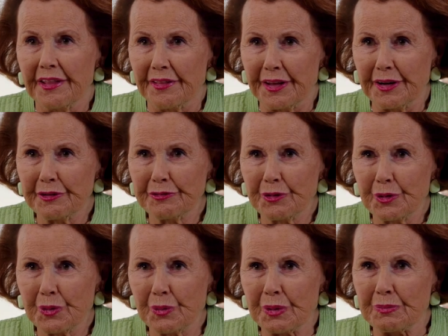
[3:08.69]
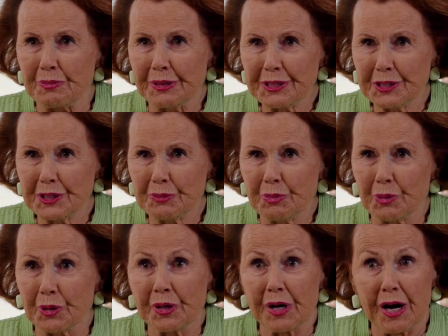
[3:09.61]
Therefore, we must
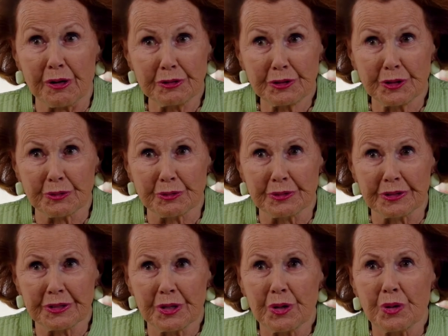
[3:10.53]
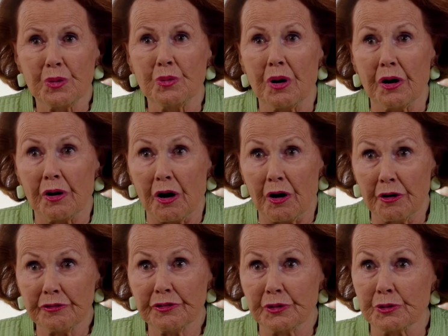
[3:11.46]
support our students who are
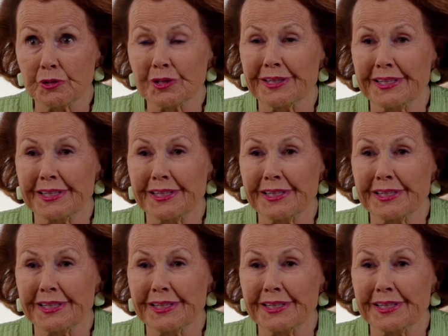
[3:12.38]
our future